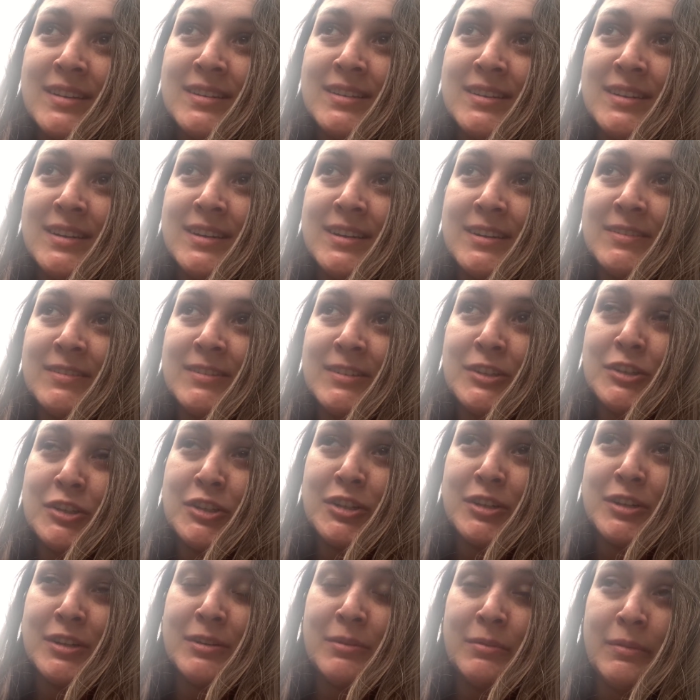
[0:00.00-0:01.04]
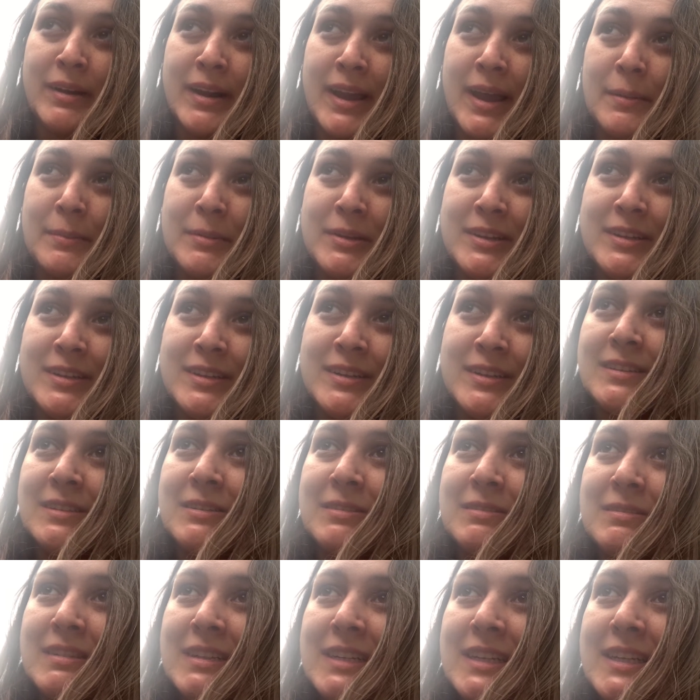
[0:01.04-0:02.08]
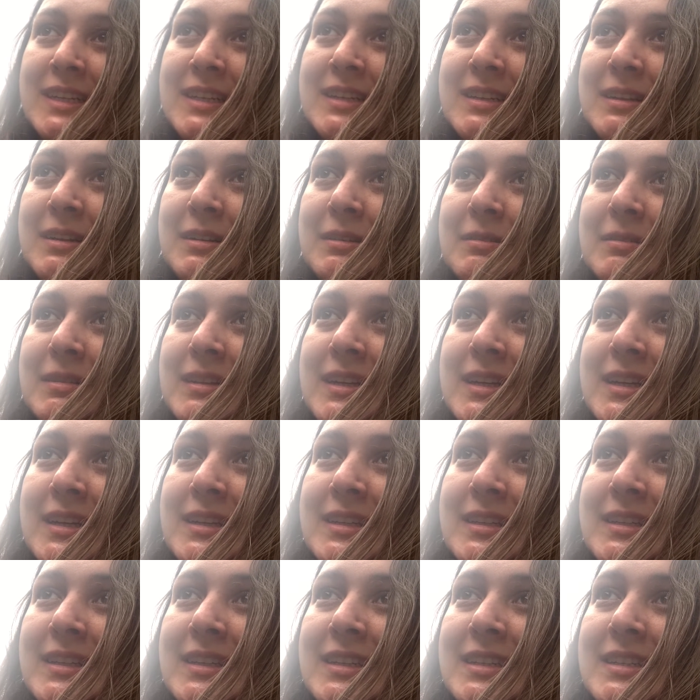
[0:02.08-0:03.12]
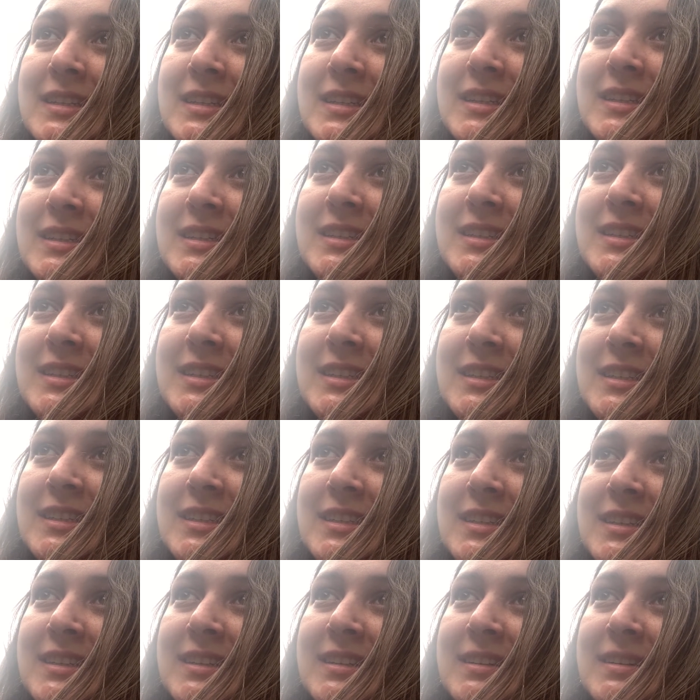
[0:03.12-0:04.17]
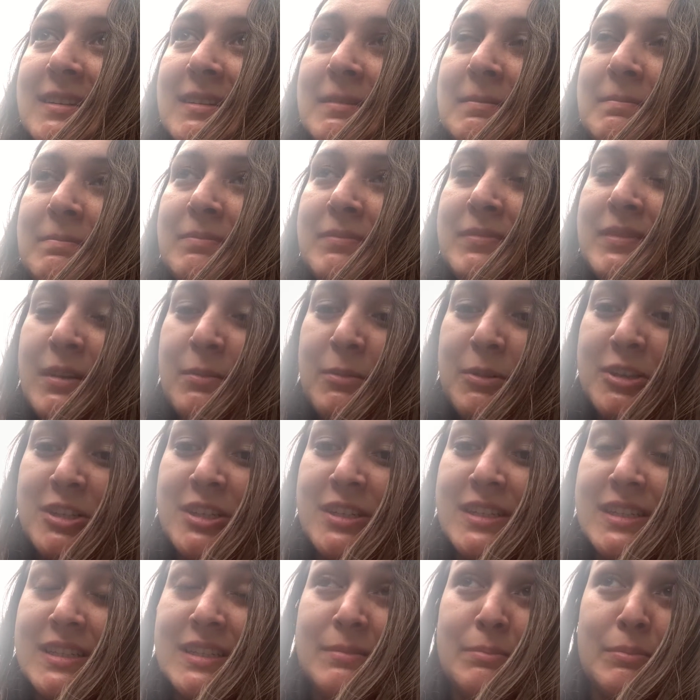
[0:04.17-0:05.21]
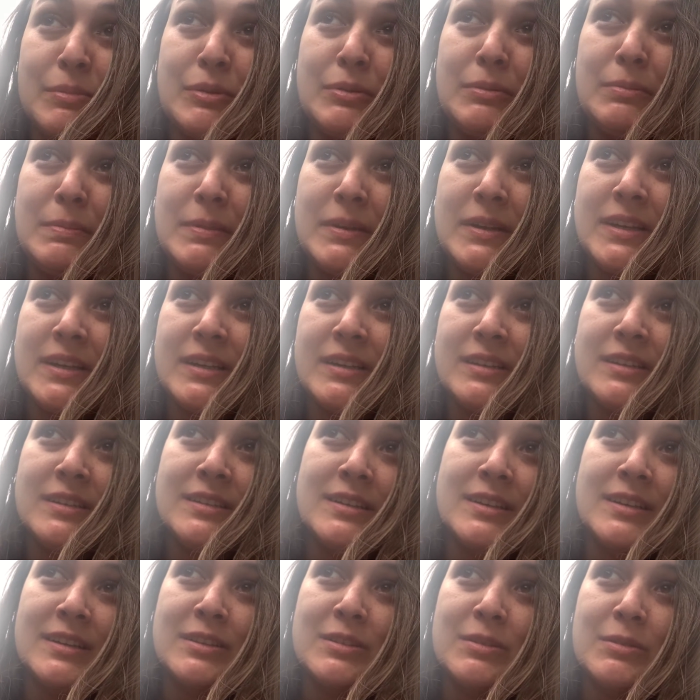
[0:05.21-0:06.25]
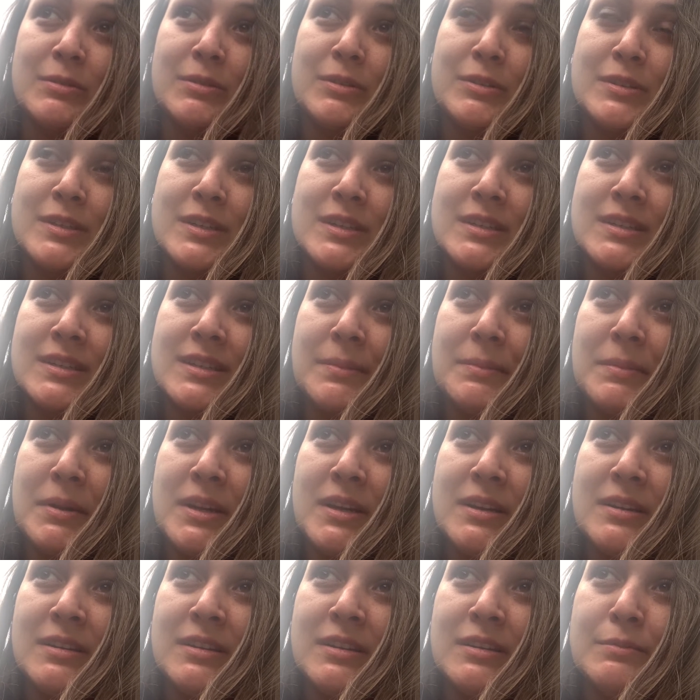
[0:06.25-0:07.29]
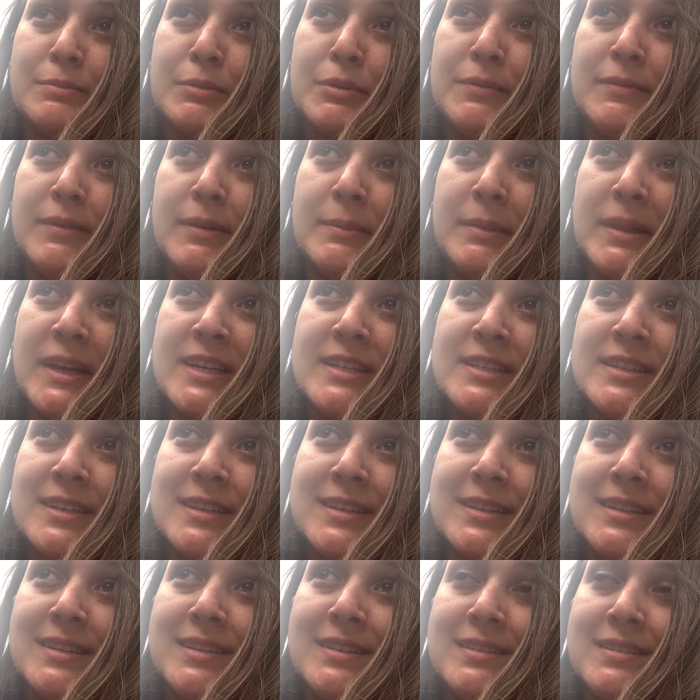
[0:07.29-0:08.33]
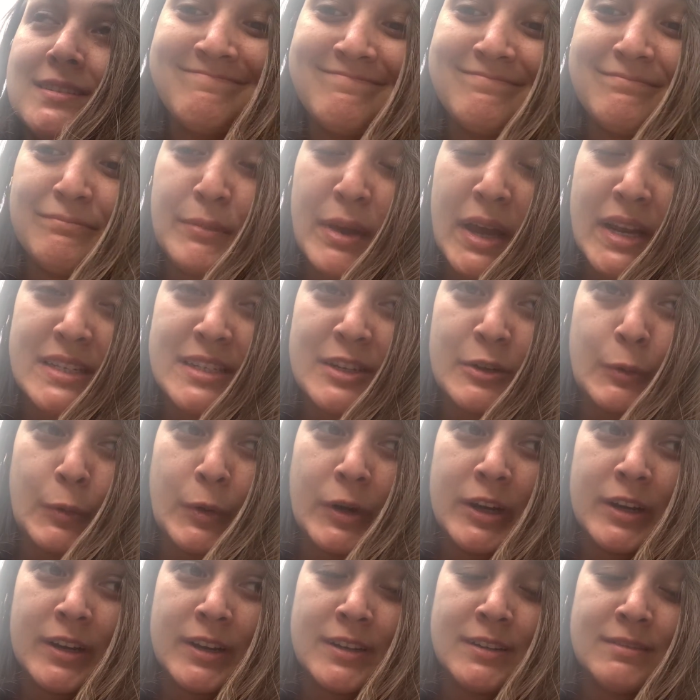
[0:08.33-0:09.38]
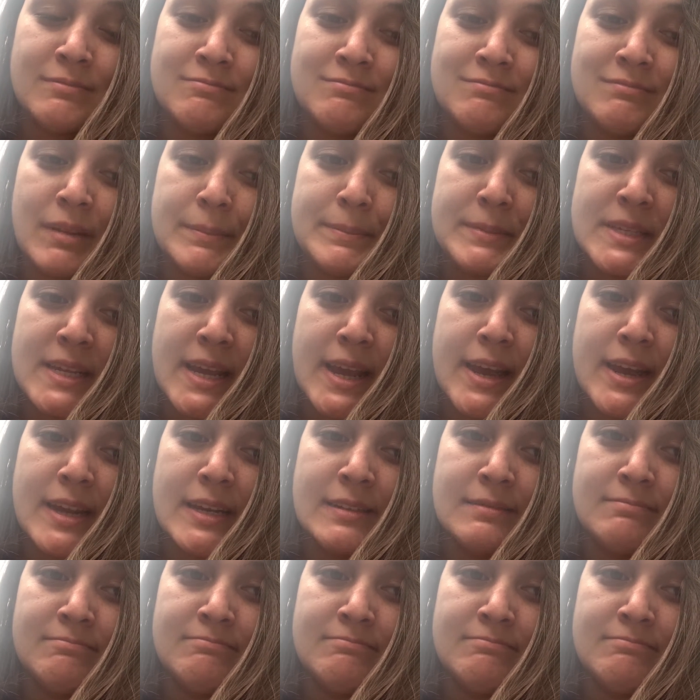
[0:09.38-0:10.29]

I'm not really sure what happened. Oh god, Easton, jeez. I'm watching Easton poop, and he's like so close to stepping in his poop from last night. Matt's at work. I'm sad.